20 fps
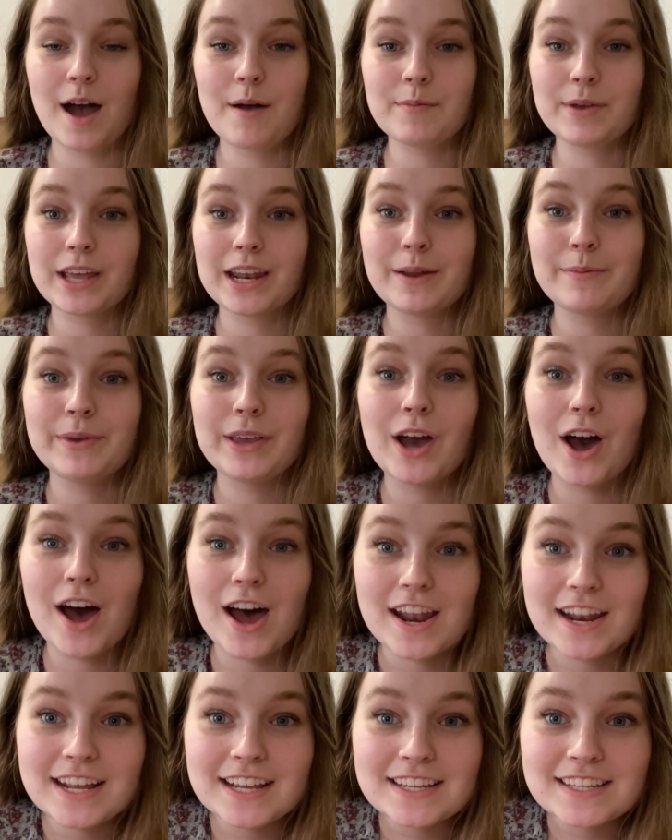I'm gonna be
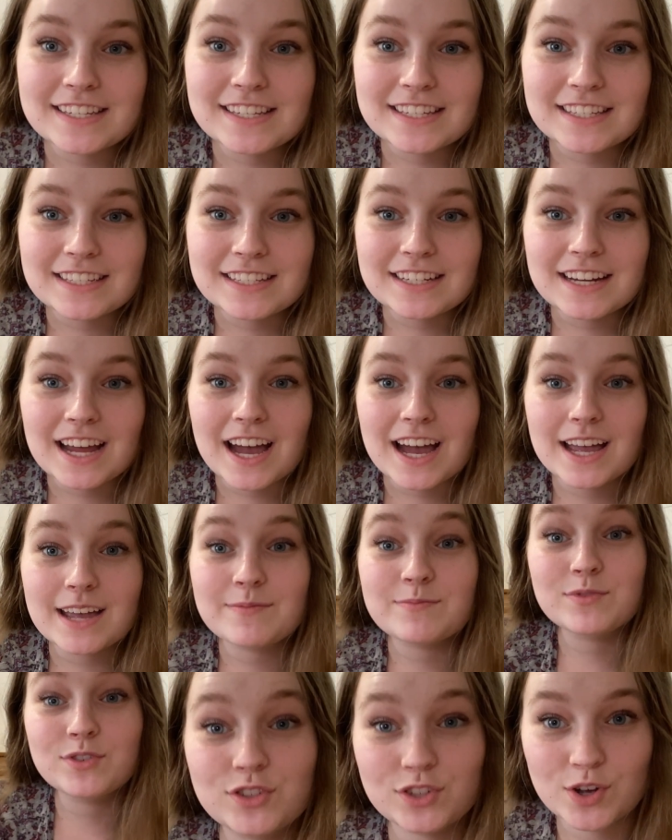honest, I
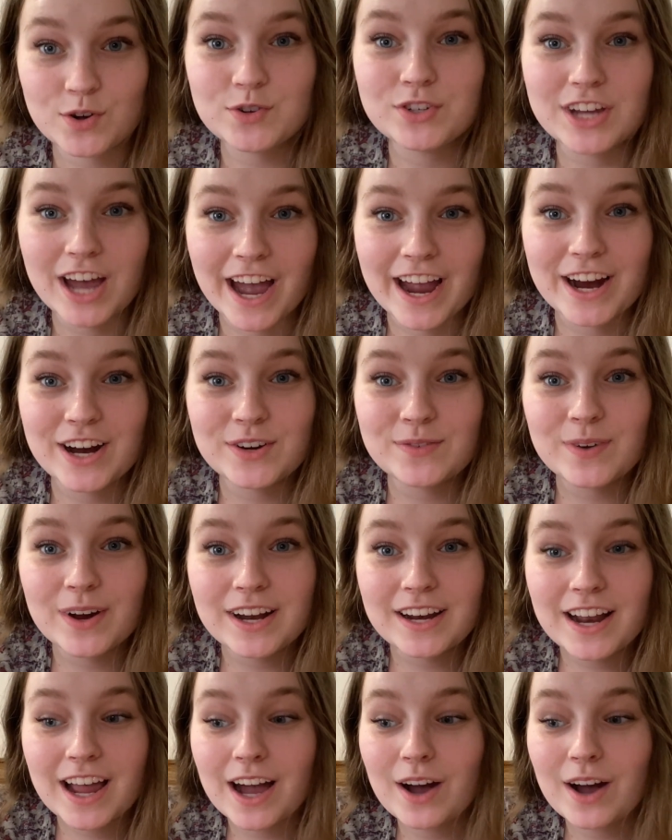am so tired right